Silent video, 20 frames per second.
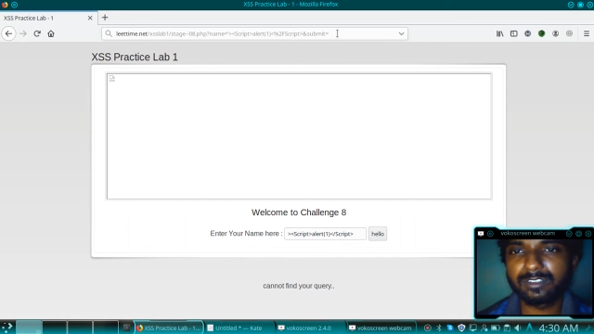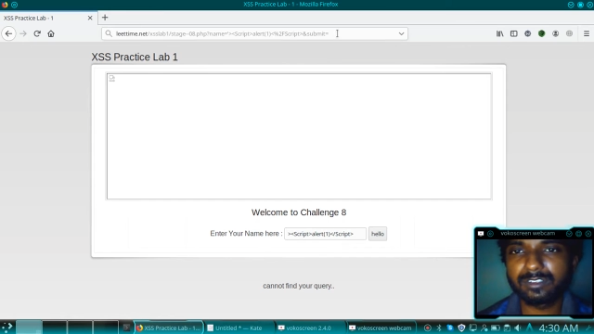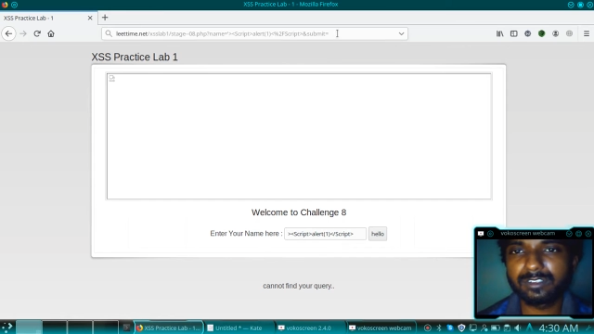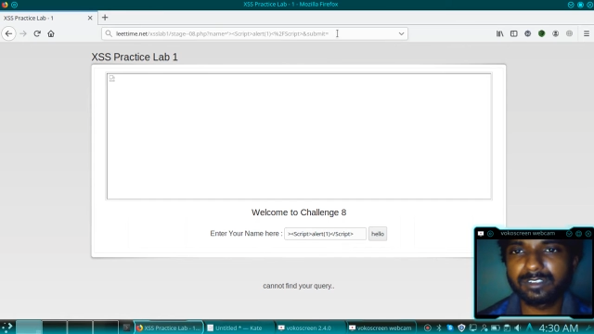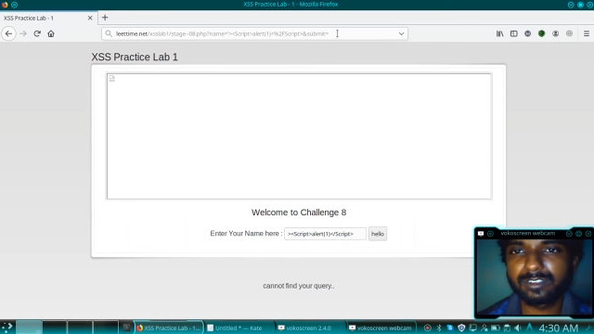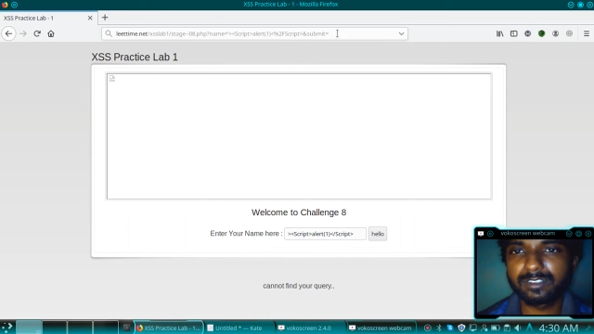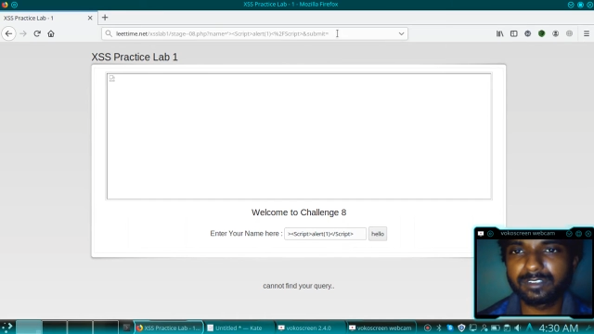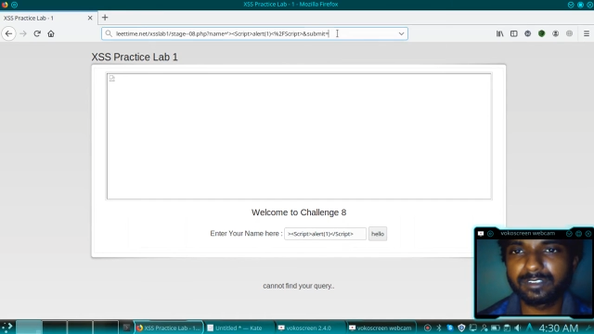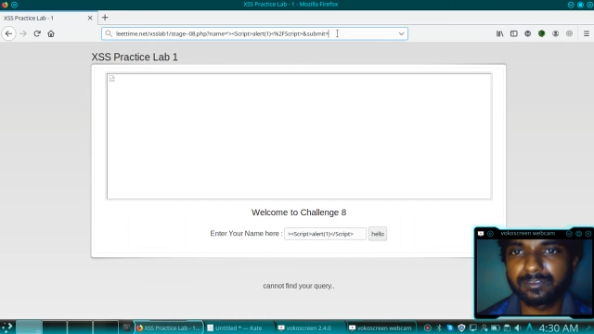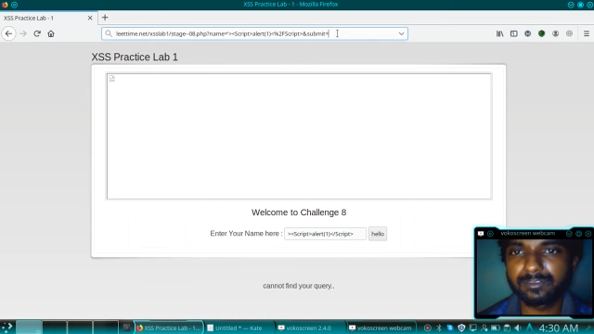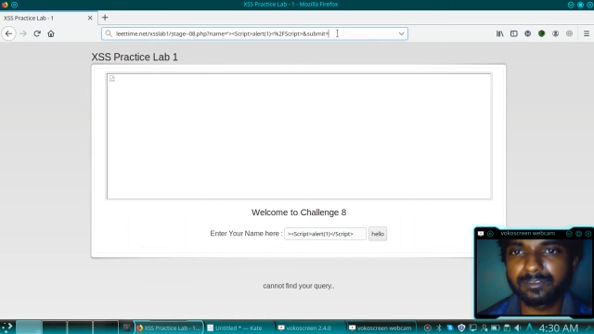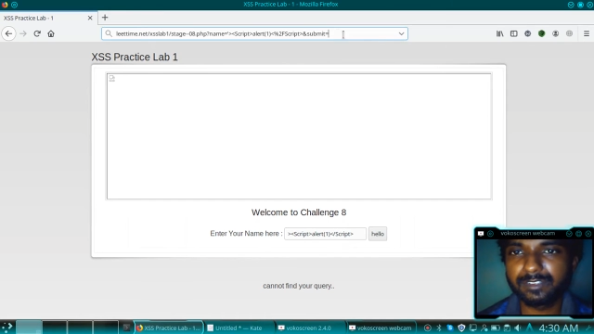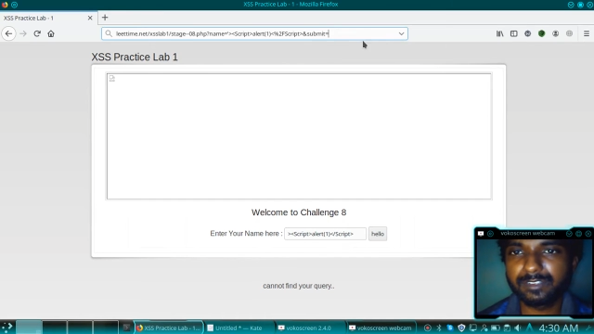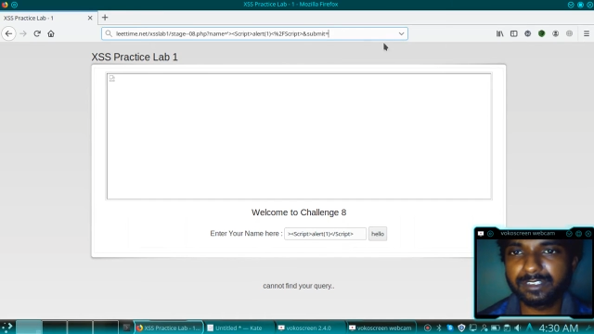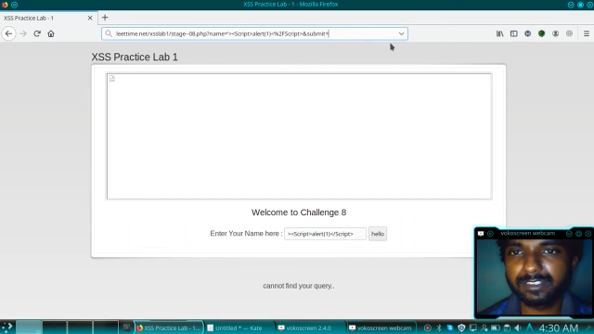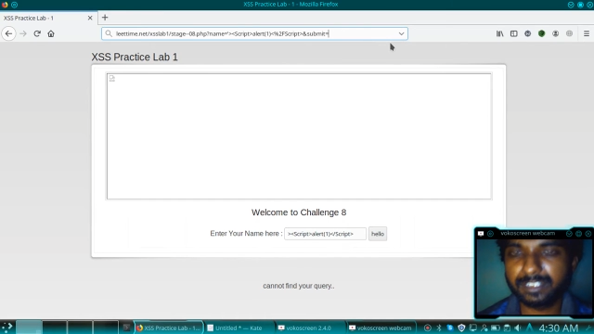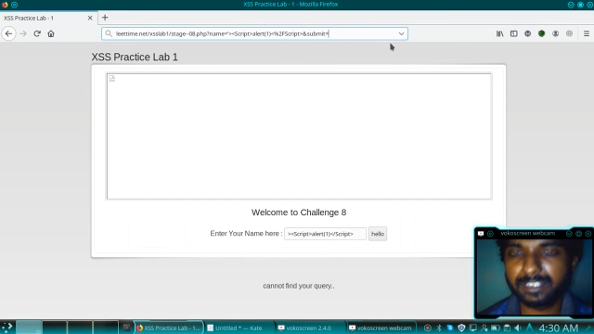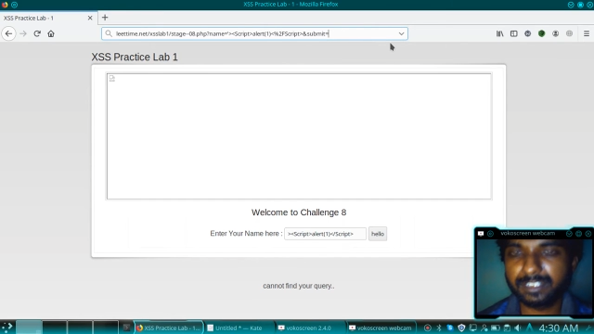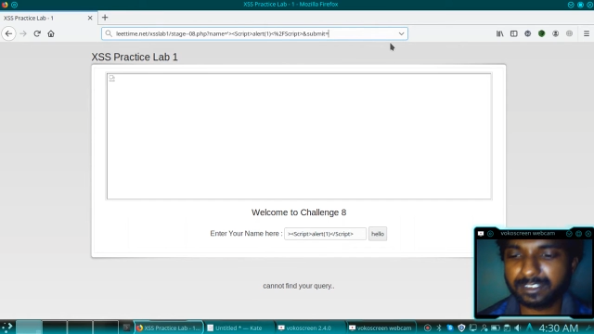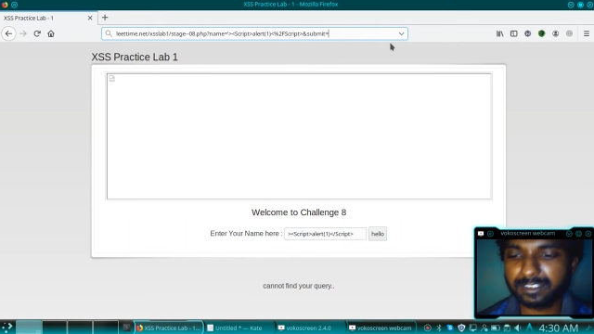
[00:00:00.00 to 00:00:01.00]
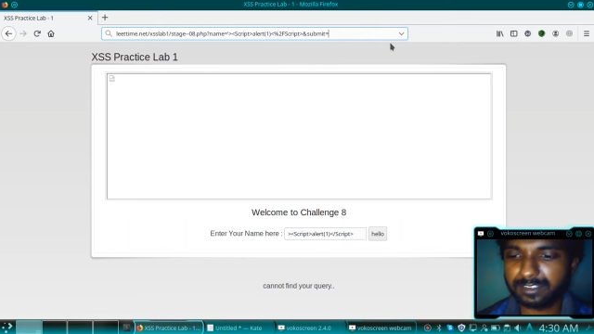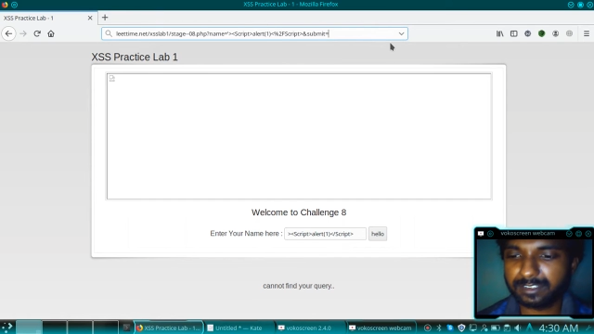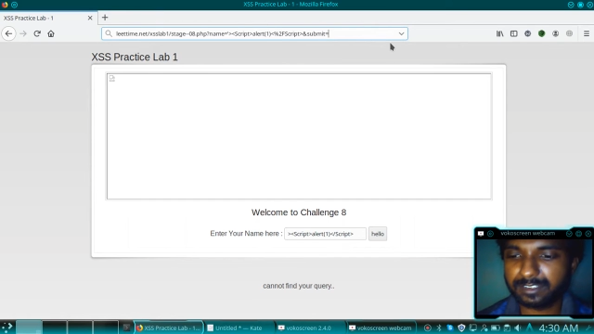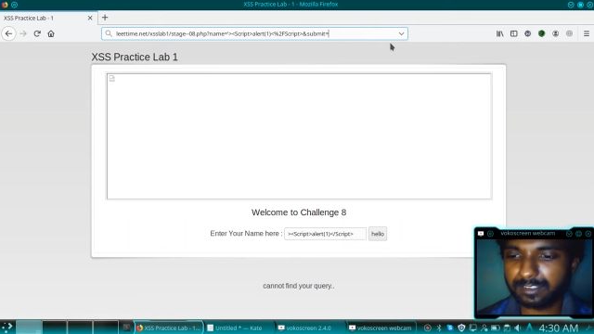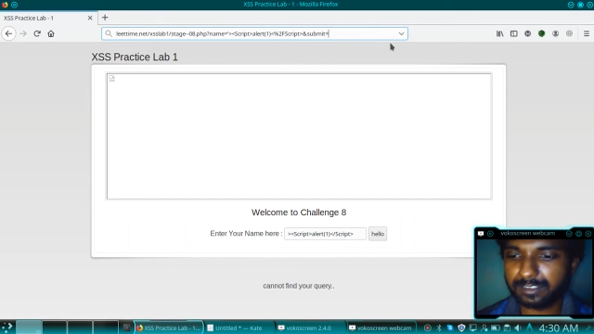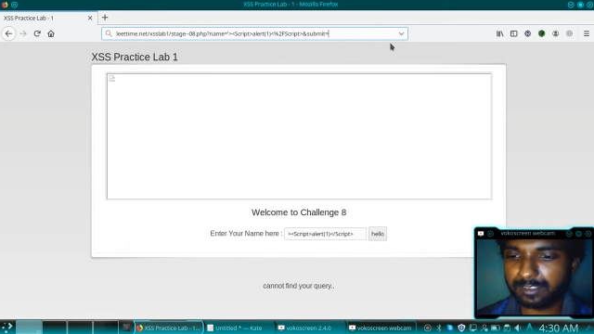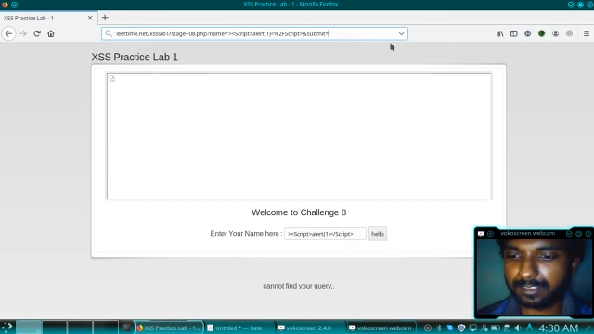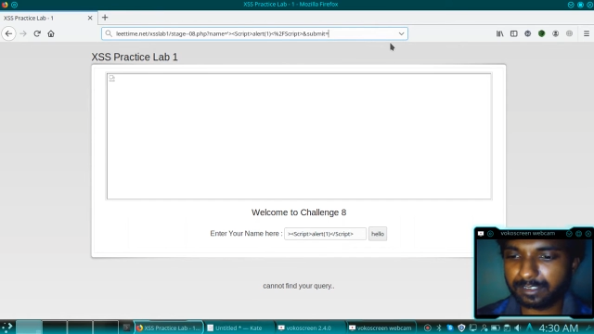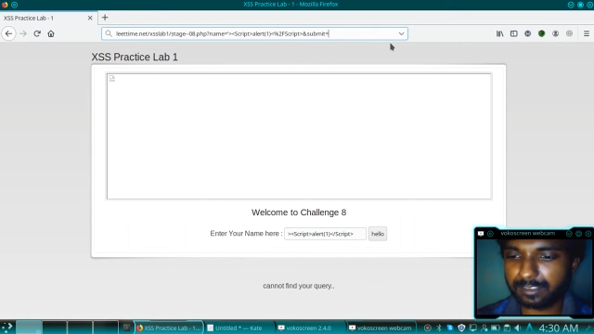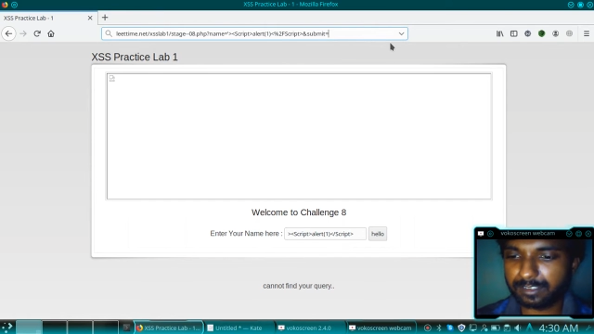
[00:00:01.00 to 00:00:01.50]
we'll just
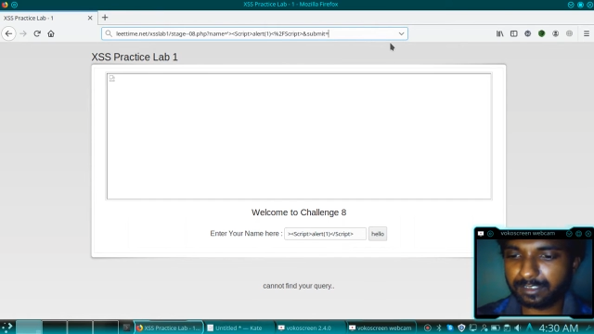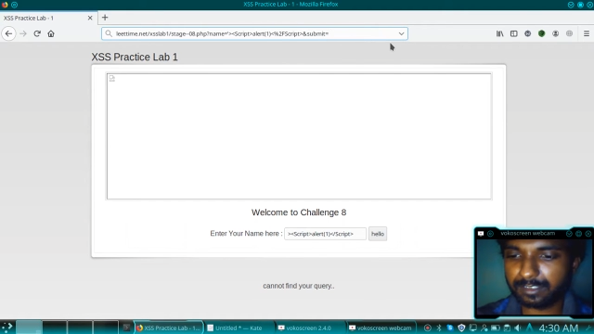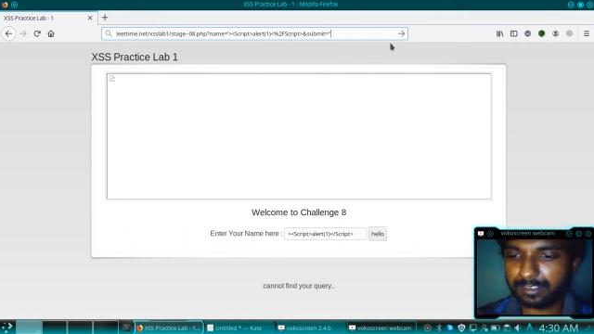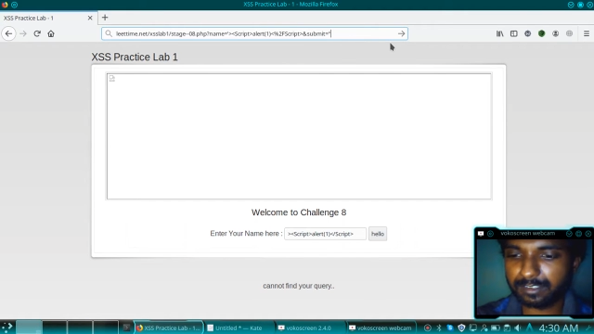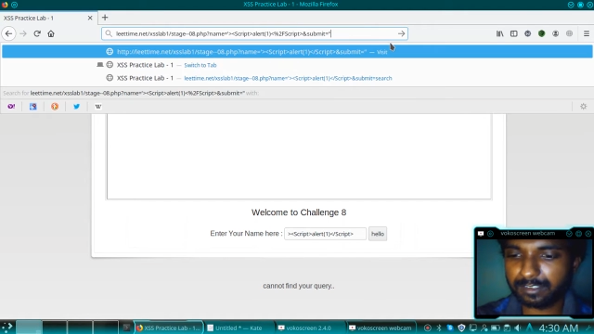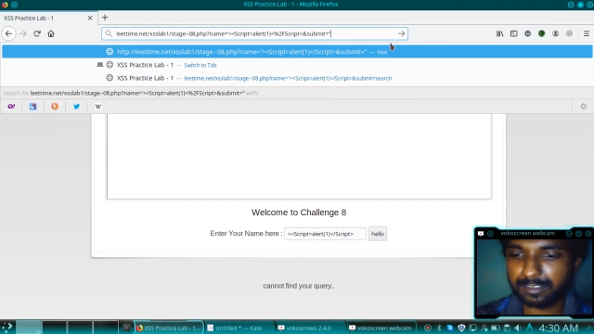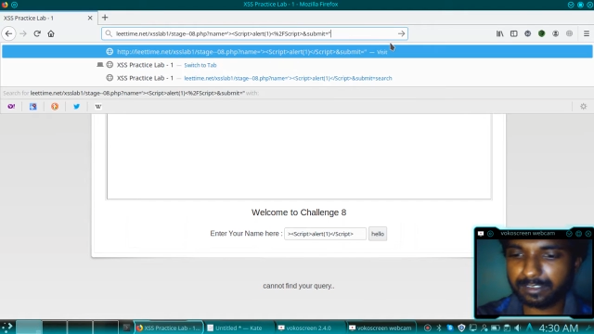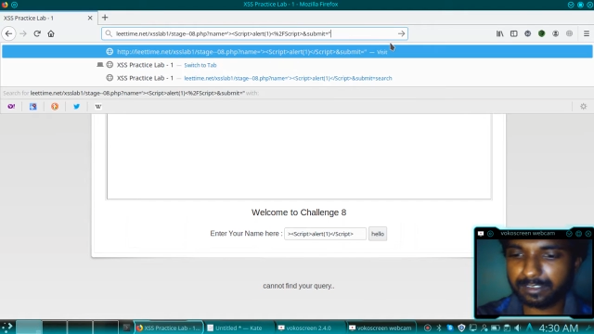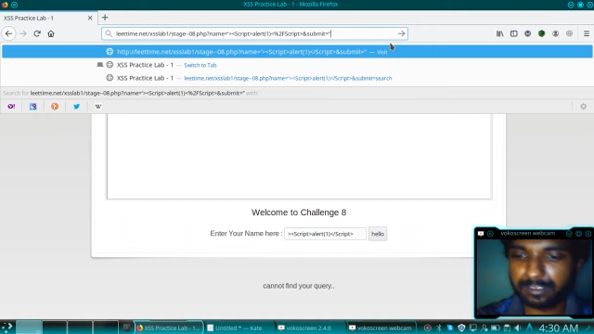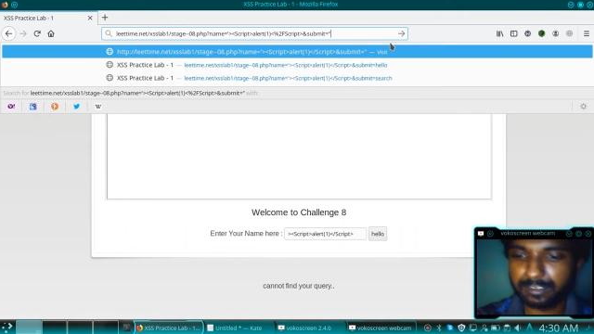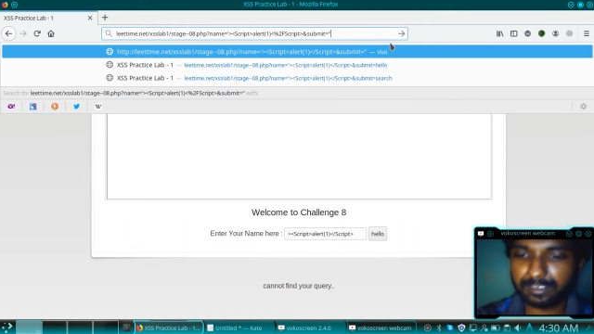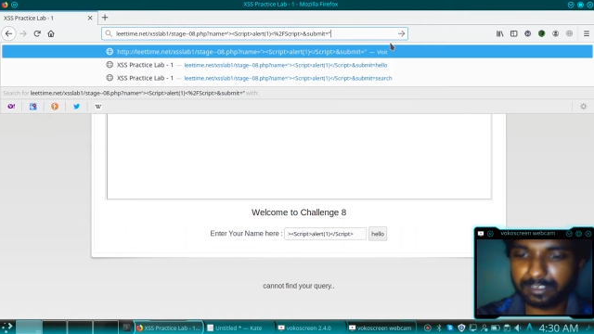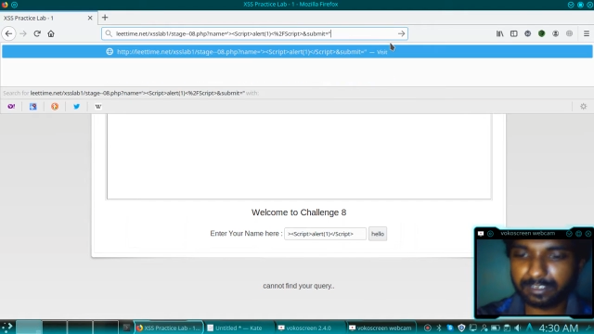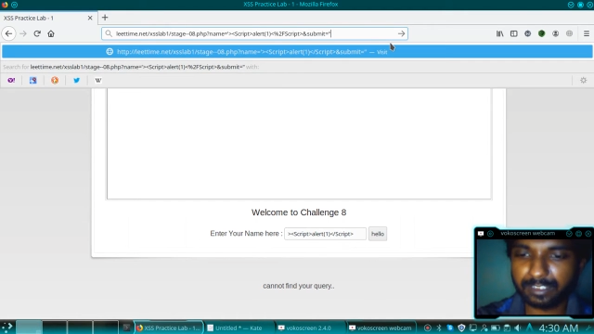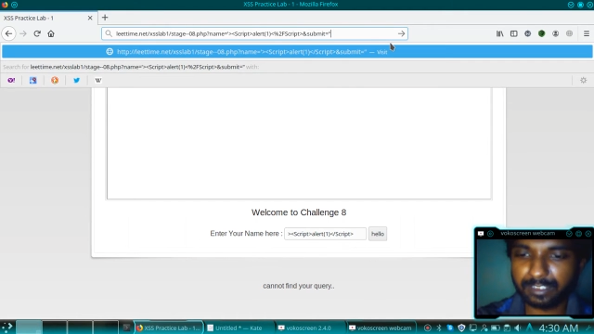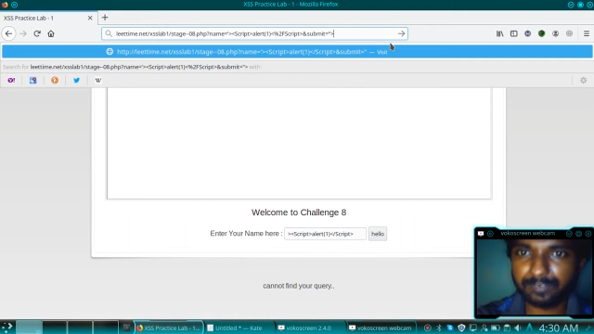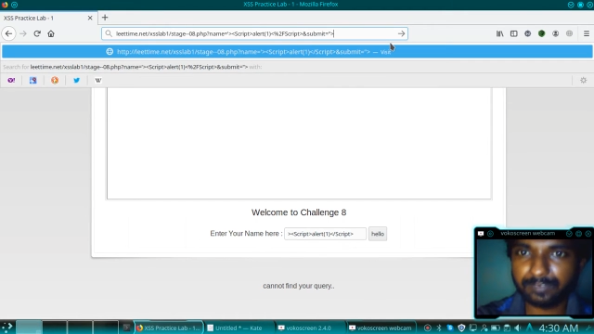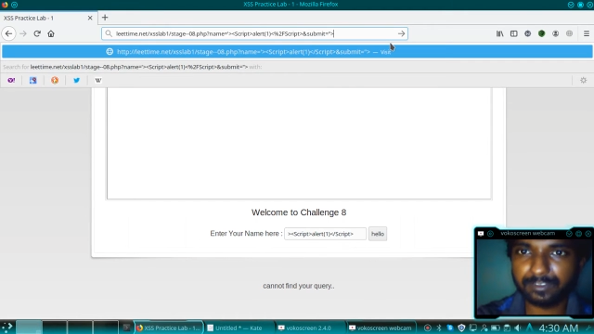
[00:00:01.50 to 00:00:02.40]
give